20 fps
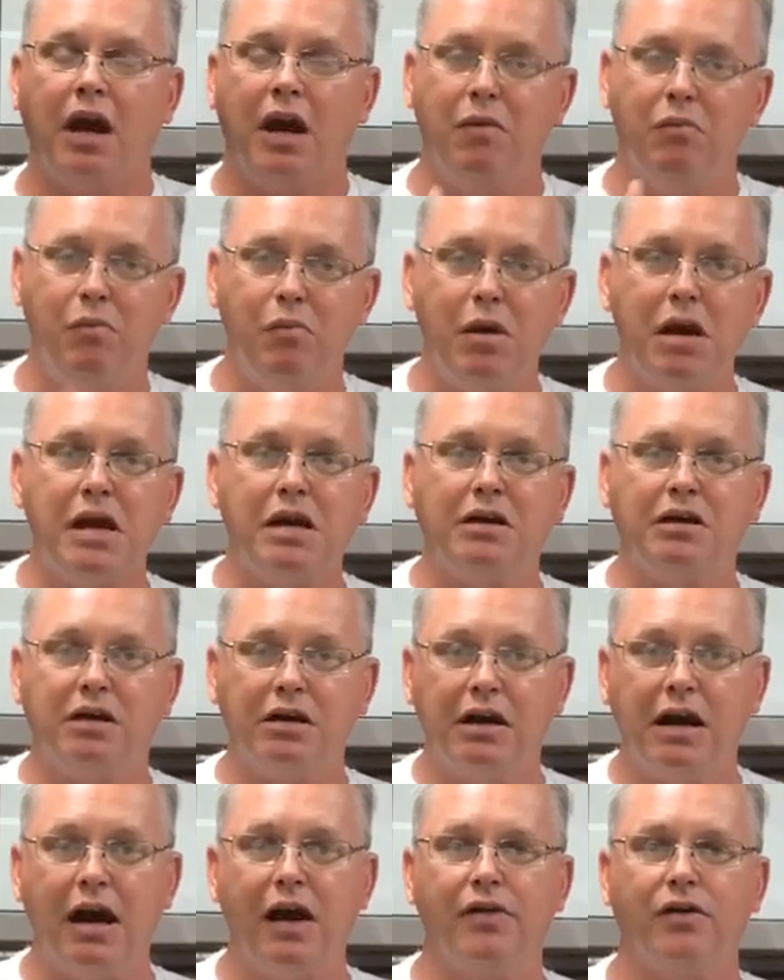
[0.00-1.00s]
can
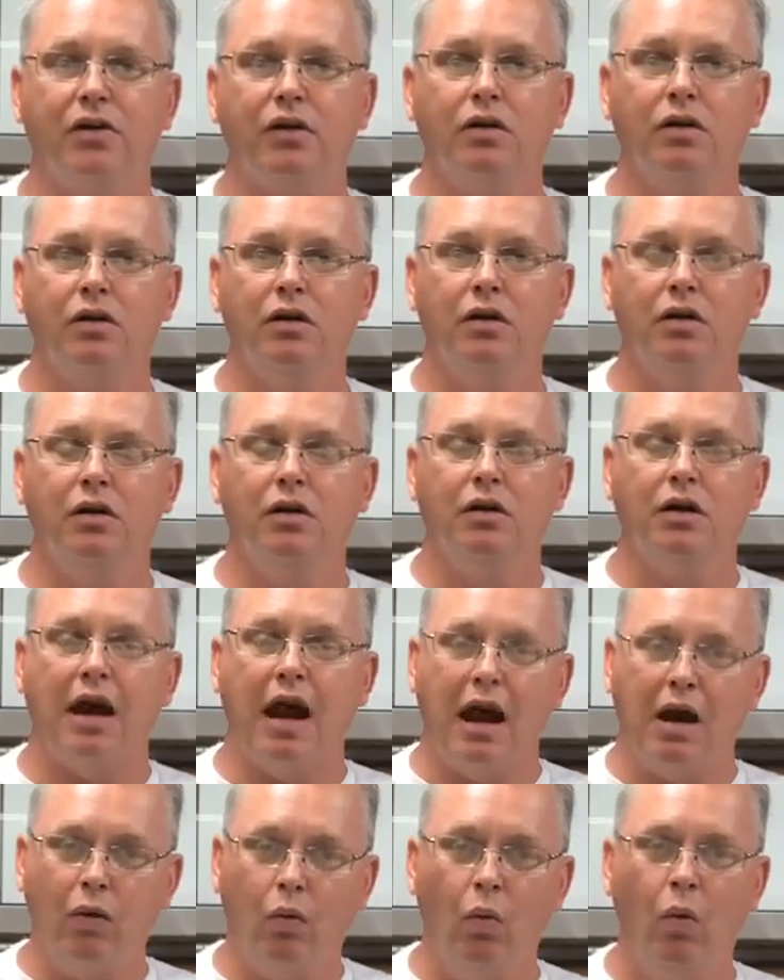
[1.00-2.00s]
meet together
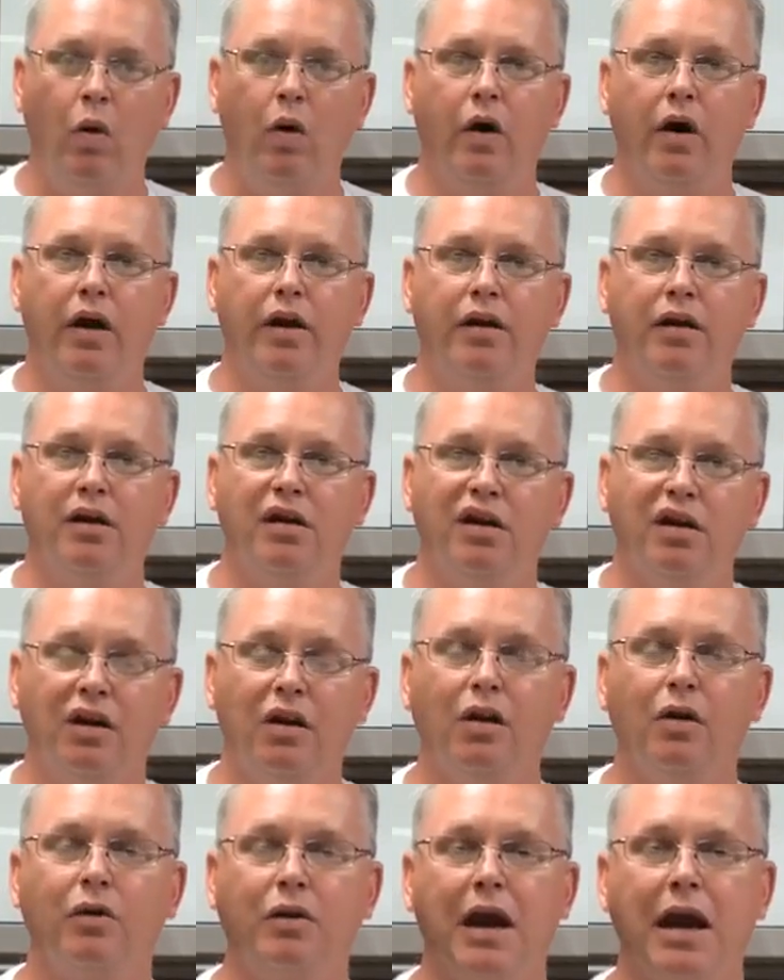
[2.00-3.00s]
at one
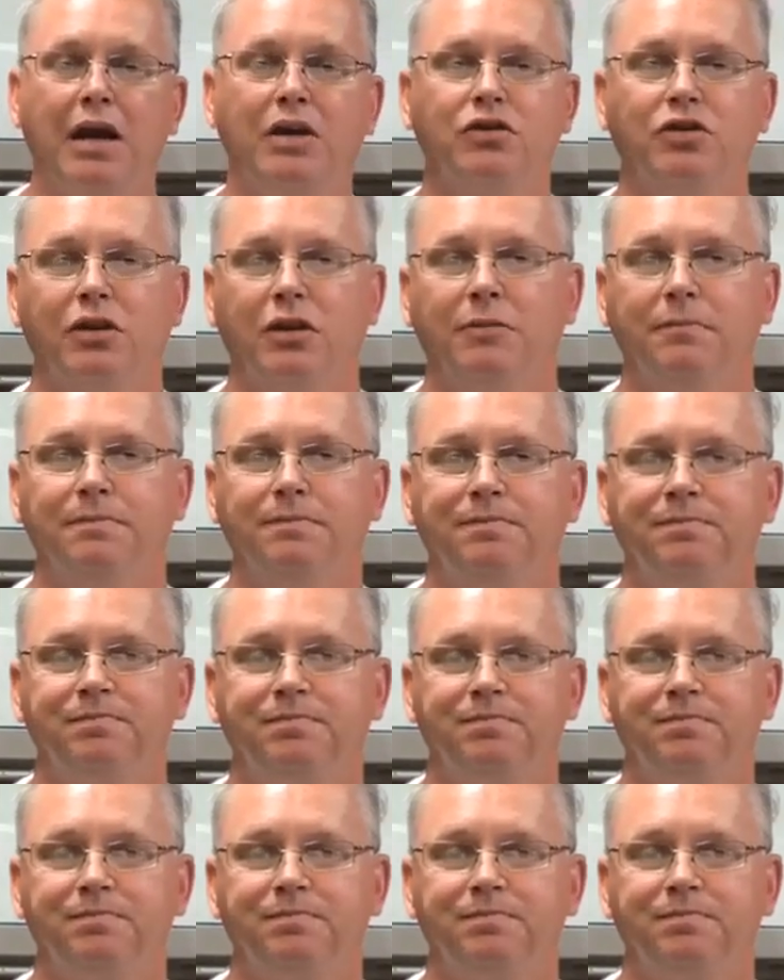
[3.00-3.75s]
location.